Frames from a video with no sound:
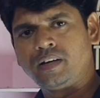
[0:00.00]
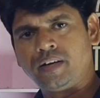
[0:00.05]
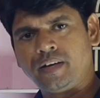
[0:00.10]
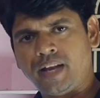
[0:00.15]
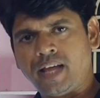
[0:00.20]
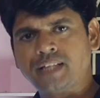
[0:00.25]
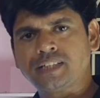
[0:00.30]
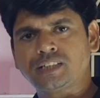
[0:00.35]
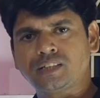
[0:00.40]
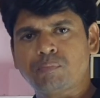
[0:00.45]

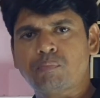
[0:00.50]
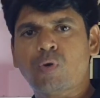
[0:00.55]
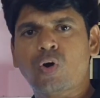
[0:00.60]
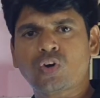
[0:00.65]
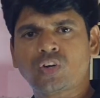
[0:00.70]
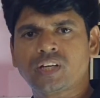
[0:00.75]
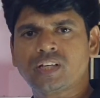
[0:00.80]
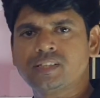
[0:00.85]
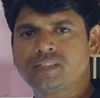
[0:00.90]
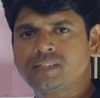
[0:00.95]
Next
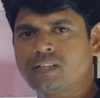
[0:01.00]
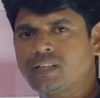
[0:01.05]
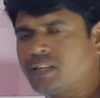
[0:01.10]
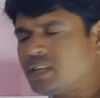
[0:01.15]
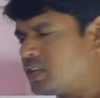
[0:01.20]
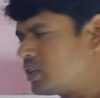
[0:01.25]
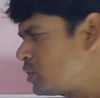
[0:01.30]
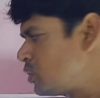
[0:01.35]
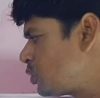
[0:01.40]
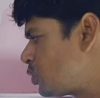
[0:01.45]
part is
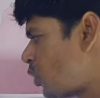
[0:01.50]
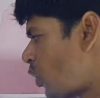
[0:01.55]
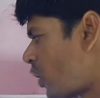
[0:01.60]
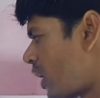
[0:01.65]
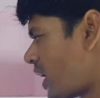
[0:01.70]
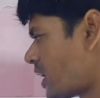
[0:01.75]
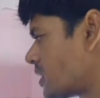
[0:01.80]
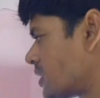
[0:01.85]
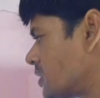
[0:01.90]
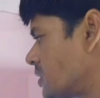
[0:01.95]
the
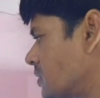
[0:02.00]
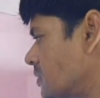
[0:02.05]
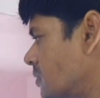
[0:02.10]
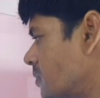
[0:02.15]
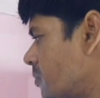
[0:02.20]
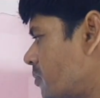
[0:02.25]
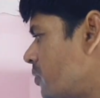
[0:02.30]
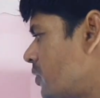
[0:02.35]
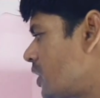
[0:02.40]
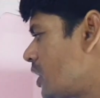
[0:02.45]
thorax.
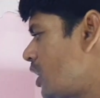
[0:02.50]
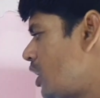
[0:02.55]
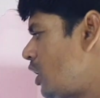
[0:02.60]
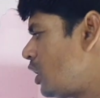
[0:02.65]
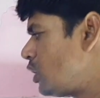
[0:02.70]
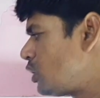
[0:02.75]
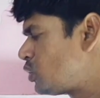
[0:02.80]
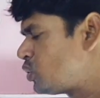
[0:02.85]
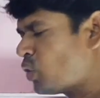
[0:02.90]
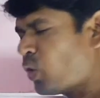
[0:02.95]

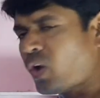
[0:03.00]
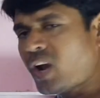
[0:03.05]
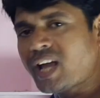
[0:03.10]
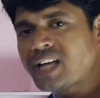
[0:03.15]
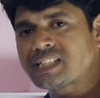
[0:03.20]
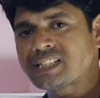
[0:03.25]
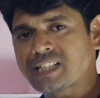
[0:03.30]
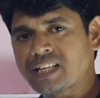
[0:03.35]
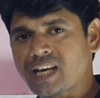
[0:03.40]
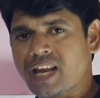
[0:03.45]

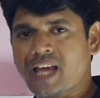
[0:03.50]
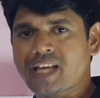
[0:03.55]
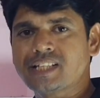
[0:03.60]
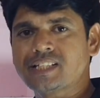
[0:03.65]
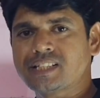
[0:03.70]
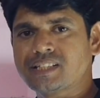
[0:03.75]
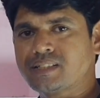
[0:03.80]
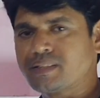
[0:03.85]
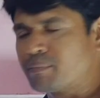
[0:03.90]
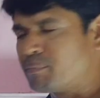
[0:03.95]
Thorax
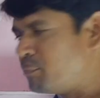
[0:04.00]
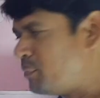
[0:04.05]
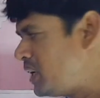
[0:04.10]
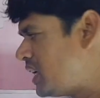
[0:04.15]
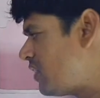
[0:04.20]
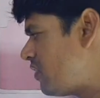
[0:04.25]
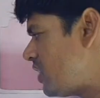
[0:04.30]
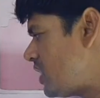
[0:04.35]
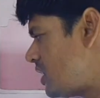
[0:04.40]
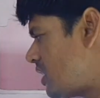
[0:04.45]
lies
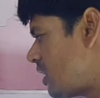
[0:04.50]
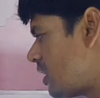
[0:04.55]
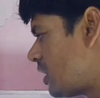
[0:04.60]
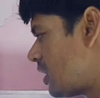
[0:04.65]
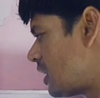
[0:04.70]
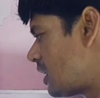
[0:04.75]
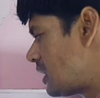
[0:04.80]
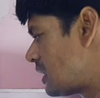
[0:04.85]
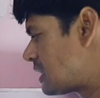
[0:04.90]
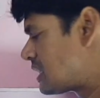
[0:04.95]
between
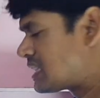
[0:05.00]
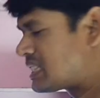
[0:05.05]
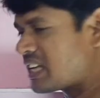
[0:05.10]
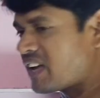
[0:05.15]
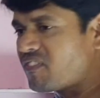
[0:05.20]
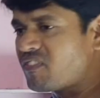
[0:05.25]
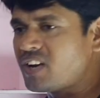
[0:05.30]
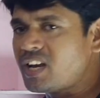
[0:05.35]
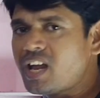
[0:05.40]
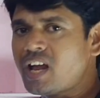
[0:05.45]
the
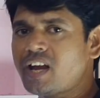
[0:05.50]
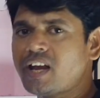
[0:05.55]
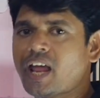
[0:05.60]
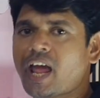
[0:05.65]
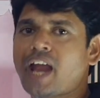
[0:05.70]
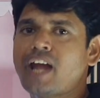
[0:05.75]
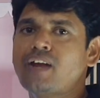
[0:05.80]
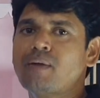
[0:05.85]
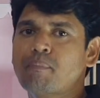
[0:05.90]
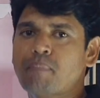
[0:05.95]

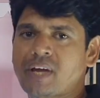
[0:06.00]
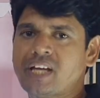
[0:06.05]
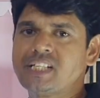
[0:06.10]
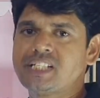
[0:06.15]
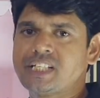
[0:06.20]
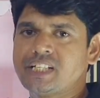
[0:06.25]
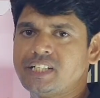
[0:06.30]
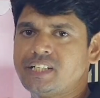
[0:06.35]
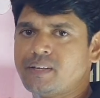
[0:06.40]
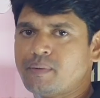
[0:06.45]
cephalon and the
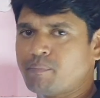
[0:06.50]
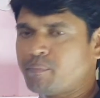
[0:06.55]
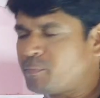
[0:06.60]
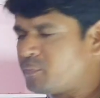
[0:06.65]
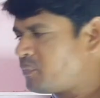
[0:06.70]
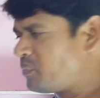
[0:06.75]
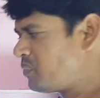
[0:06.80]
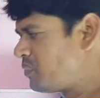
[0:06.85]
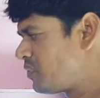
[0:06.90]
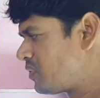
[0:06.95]
pygidium.
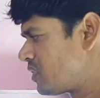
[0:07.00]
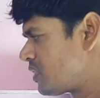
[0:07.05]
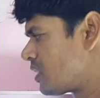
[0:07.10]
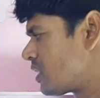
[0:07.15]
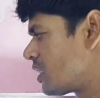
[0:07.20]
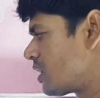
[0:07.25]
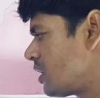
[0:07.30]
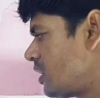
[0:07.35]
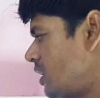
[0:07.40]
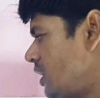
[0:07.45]

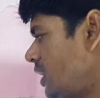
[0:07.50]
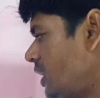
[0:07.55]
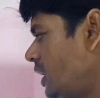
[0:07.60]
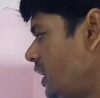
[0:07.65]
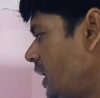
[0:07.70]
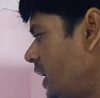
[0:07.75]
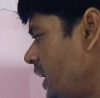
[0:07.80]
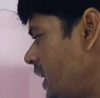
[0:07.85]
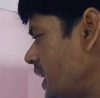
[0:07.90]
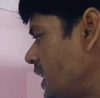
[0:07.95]

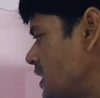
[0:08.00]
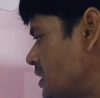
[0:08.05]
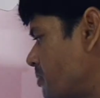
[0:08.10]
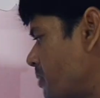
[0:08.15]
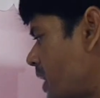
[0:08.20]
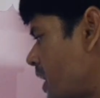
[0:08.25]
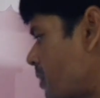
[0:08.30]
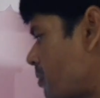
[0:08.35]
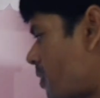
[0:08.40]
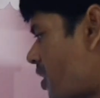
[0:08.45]
It is
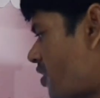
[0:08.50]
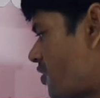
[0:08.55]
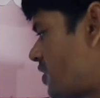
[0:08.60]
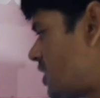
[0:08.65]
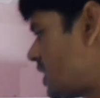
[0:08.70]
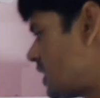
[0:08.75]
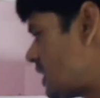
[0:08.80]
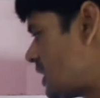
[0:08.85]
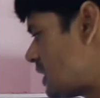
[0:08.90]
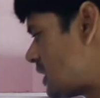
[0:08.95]
made up
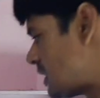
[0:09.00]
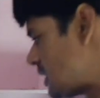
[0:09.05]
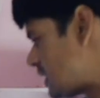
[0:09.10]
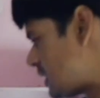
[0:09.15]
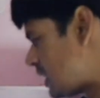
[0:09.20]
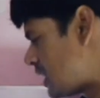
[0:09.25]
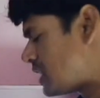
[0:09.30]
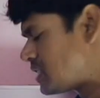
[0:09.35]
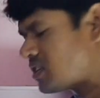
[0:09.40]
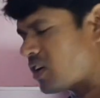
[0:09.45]
of the
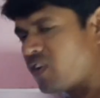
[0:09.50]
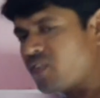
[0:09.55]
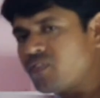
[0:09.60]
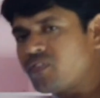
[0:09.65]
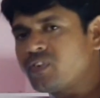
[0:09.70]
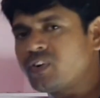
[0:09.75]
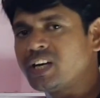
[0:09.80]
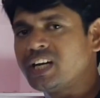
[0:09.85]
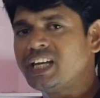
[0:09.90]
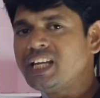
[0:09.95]
series of
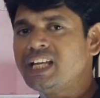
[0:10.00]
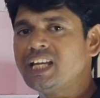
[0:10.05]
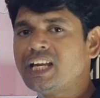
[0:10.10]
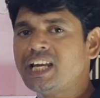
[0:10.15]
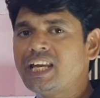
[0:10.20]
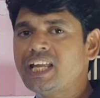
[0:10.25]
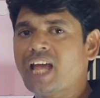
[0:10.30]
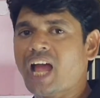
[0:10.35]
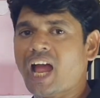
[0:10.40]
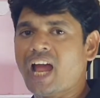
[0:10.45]

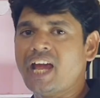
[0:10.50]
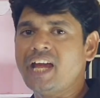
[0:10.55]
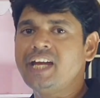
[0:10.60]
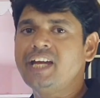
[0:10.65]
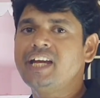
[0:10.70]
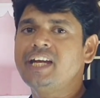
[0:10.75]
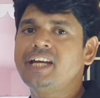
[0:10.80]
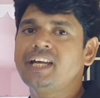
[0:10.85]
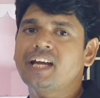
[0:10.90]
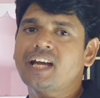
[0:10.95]
nearly
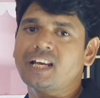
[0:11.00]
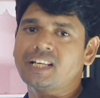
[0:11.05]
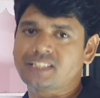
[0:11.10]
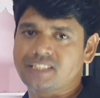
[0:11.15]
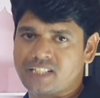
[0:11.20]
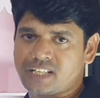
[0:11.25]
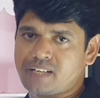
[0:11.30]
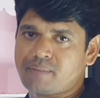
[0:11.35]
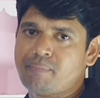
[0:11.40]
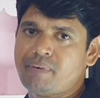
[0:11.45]
identical
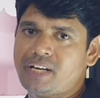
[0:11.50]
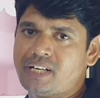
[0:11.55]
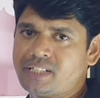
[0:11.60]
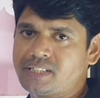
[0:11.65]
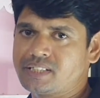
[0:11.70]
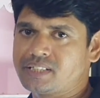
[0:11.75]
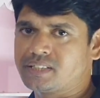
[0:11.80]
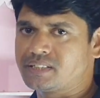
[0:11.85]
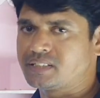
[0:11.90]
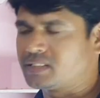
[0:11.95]

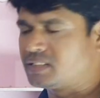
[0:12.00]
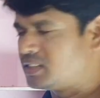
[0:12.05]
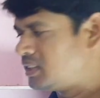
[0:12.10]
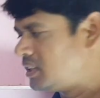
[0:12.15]
segments.